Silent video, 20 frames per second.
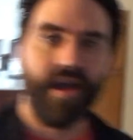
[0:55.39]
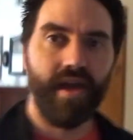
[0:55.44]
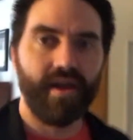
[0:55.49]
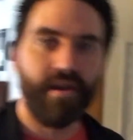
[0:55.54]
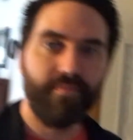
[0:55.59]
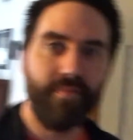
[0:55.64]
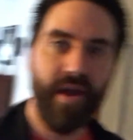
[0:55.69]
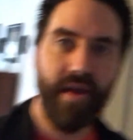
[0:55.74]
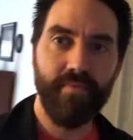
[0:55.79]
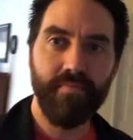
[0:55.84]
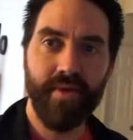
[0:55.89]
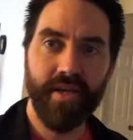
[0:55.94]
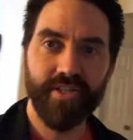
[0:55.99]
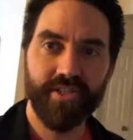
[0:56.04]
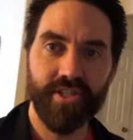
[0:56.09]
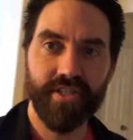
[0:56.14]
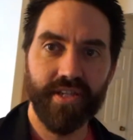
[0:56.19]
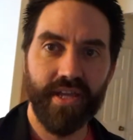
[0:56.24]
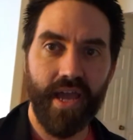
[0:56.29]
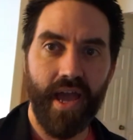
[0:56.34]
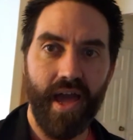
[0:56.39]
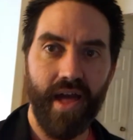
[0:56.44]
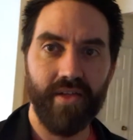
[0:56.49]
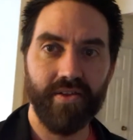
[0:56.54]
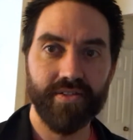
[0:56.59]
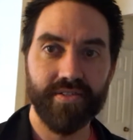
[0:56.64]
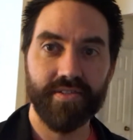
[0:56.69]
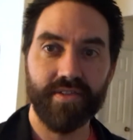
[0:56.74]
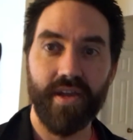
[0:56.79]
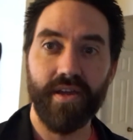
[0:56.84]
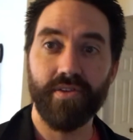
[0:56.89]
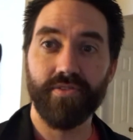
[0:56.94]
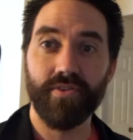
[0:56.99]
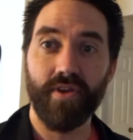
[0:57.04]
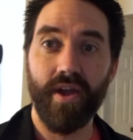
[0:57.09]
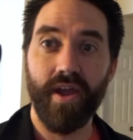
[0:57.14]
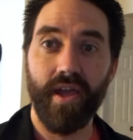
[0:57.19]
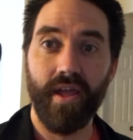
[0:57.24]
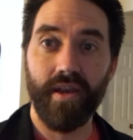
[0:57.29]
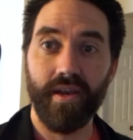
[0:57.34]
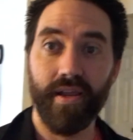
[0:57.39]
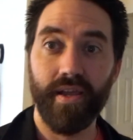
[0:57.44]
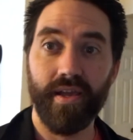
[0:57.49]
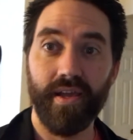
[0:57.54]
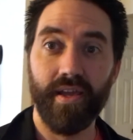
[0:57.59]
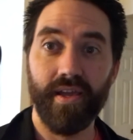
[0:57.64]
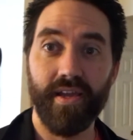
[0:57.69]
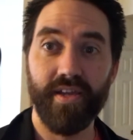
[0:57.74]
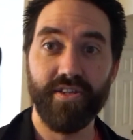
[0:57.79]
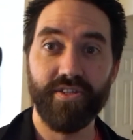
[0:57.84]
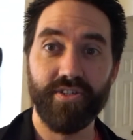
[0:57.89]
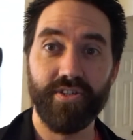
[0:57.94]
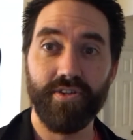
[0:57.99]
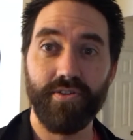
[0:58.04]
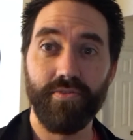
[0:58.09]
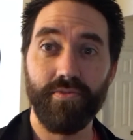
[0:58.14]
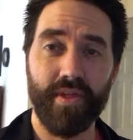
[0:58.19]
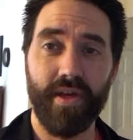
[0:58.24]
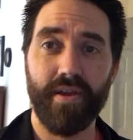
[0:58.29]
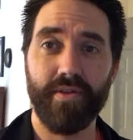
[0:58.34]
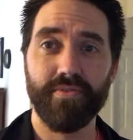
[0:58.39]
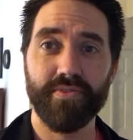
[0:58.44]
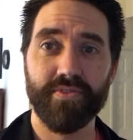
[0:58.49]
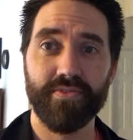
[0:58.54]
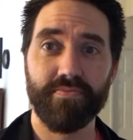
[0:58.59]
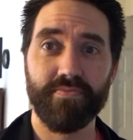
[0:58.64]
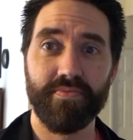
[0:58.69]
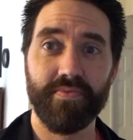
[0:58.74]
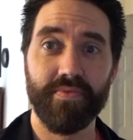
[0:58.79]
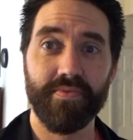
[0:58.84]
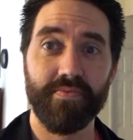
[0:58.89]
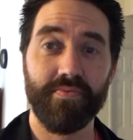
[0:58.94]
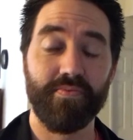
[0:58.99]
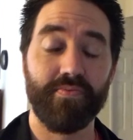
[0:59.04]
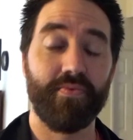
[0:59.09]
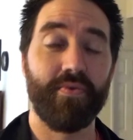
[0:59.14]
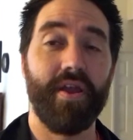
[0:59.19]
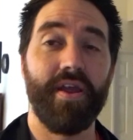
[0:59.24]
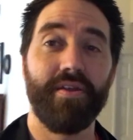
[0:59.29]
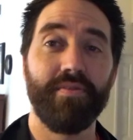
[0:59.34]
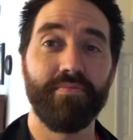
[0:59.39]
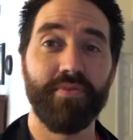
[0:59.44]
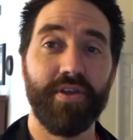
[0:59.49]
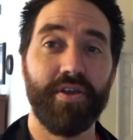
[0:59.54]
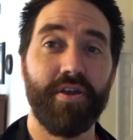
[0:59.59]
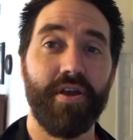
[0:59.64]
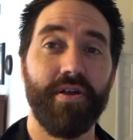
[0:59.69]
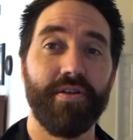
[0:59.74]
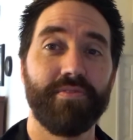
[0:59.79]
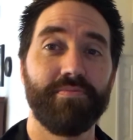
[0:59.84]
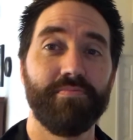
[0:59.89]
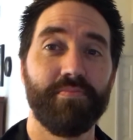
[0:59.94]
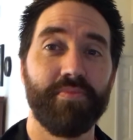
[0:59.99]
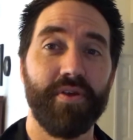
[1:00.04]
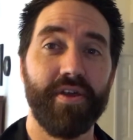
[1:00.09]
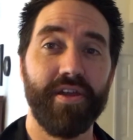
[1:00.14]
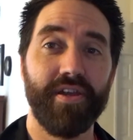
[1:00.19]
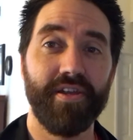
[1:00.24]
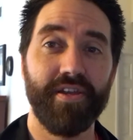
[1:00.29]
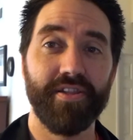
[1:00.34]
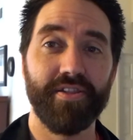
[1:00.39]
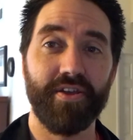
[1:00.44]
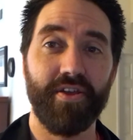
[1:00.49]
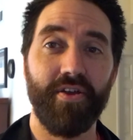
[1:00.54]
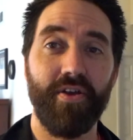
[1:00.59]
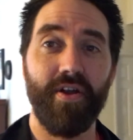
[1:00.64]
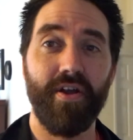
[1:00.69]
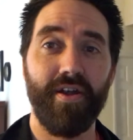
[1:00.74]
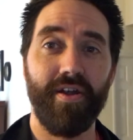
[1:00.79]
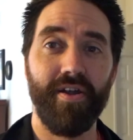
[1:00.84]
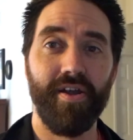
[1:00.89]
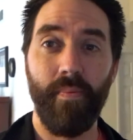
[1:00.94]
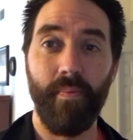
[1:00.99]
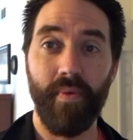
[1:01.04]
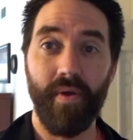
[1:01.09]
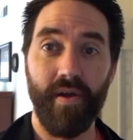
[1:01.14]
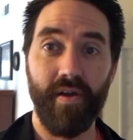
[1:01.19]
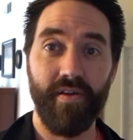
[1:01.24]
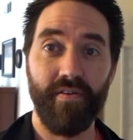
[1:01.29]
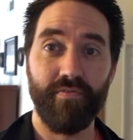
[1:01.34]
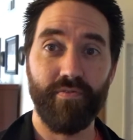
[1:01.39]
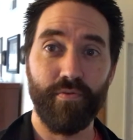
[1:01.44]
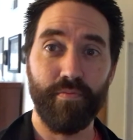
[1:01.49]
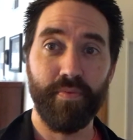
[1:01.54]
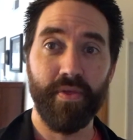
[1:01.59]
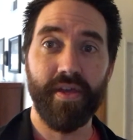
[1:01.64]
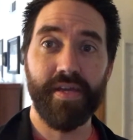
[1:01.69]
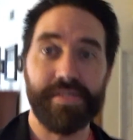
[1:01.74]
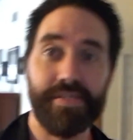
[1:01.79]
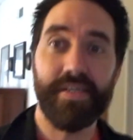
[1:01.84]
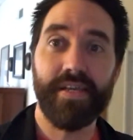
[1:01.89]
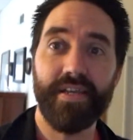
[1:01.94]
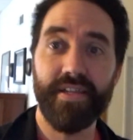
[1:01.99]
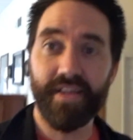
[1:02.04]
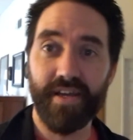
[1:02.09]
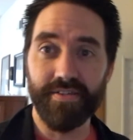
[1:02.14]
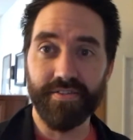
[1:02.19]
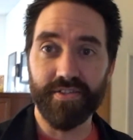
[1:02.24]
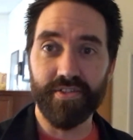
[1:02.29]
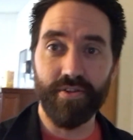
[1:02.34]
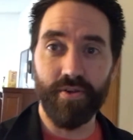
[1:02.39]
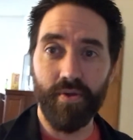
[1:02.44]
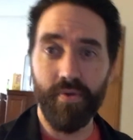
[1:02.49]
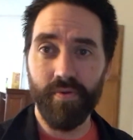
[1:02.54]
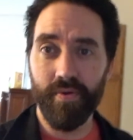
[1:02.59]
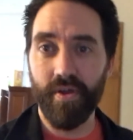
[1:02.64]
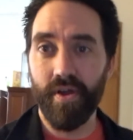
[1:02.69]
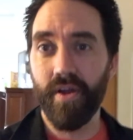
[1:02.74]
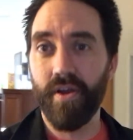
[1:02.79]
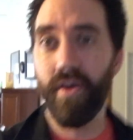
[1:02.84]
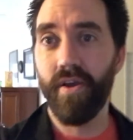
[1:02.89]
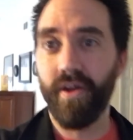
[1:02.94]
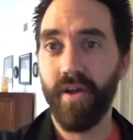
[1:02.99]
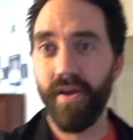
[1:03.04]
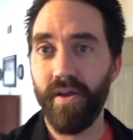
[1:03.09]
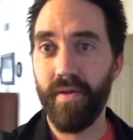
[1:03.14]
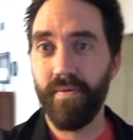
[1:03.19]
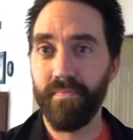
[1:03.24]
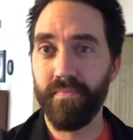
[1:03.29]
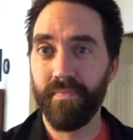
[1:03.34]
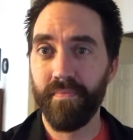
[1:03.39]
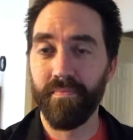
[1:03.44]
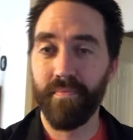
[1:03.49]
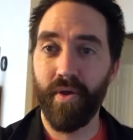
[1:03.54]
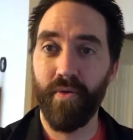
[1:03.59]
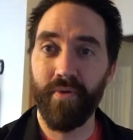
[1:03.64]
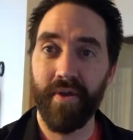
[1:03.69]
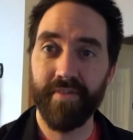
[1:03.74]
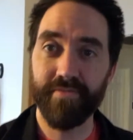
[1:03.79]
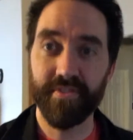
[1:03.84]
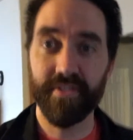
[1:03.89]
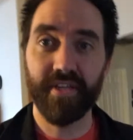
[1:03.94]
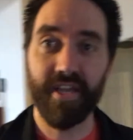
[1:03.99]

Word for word: And I might have mentioned the Alexandrite issue that I was randomly contemplating in the car of replacing that stone on our, um, my wife's